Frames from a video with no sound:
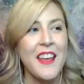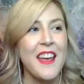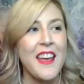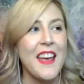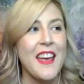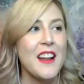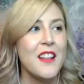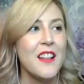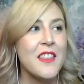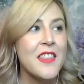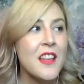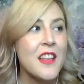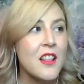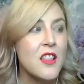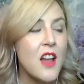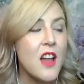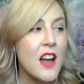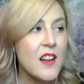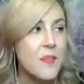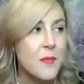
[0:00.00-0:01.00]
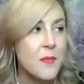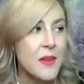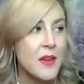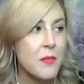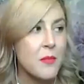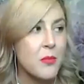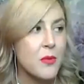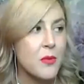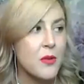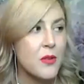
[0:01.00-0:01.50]
And I think a lot of
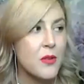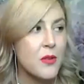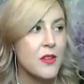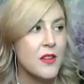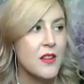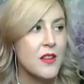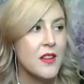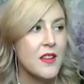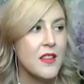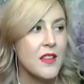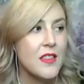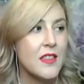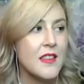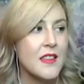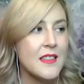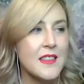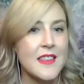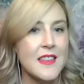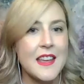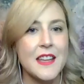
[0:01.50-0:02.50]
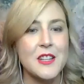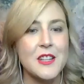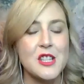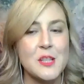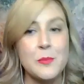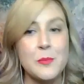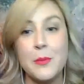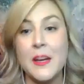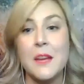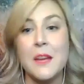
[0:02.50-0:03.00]
people think that they can
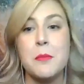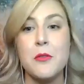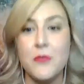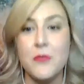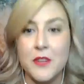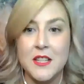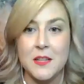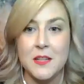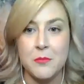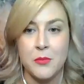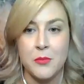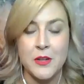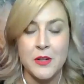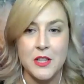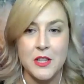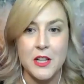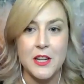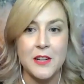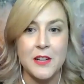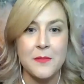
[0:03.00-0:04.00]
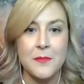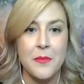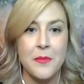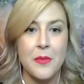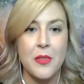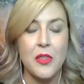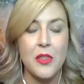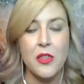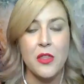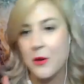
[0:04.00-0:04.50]
just pick up a 3D printer,
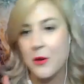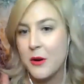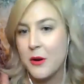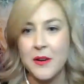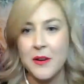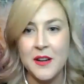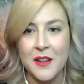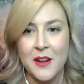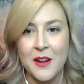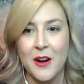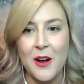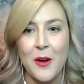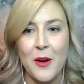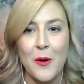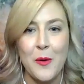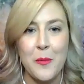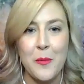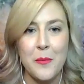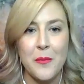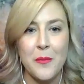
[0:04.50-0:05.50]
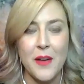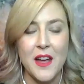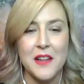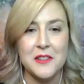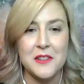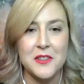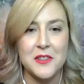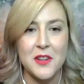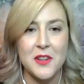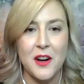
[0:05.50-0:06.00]
throw it in their home,
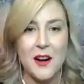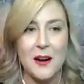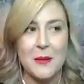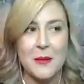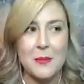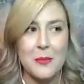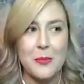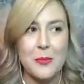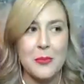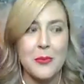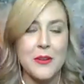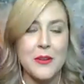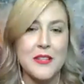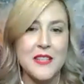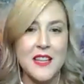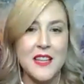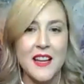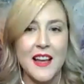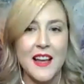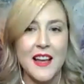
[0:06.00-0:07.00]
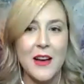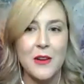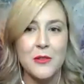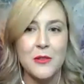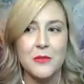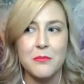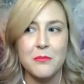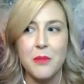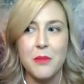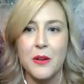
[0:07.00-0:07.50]
and start printing
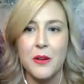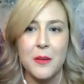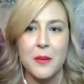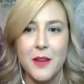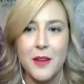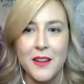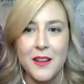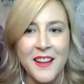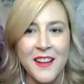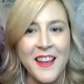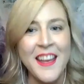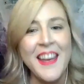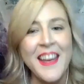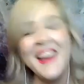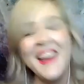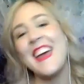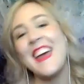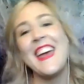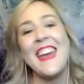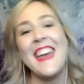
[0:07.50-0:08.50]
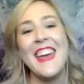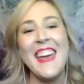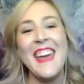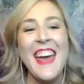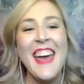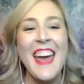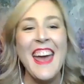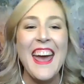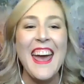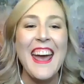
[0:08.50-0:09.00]
out Pokemon.
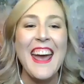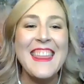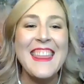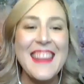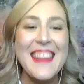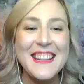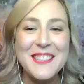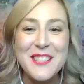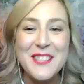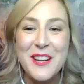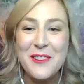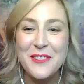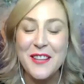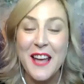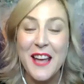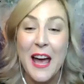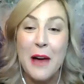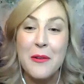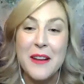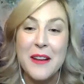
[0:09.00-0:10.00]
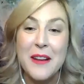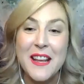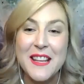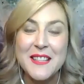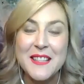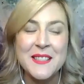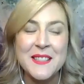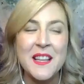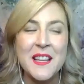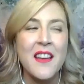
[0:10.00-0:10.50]
And that's not really how it
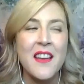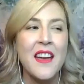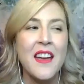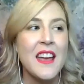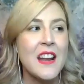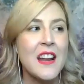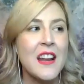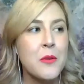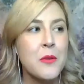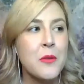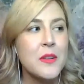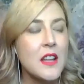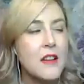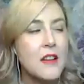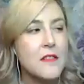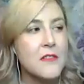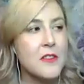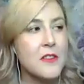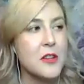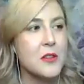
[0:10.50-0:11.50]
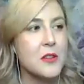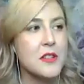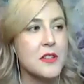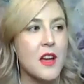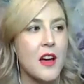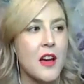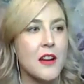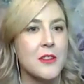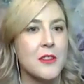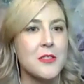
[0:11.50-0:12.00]
is. And I would love for you to
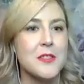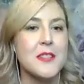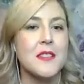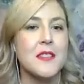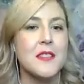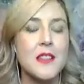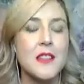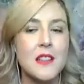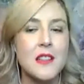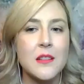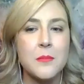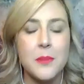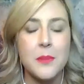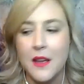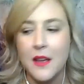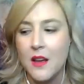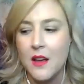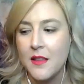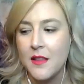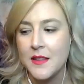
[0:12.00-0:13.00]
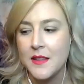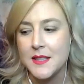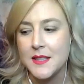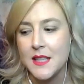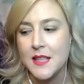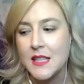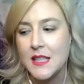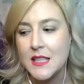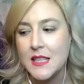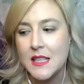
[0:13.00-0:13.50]
talk just a little bit on this
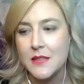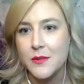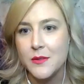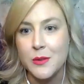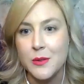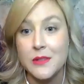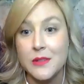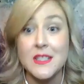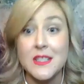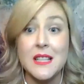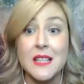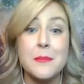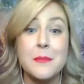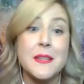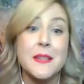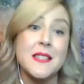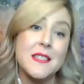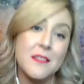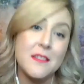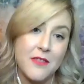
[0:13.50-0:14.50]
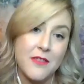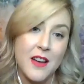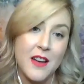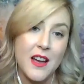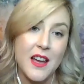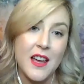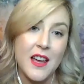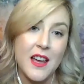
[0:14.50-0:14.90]
idea of sort of demystifying